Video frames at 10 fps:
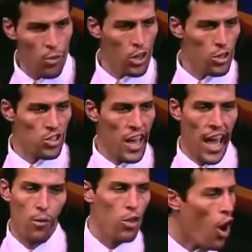what you're
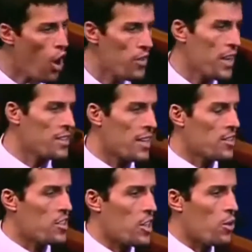saying with all the
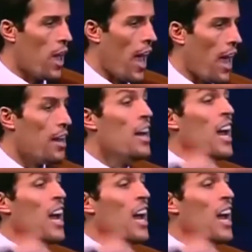intensity you can.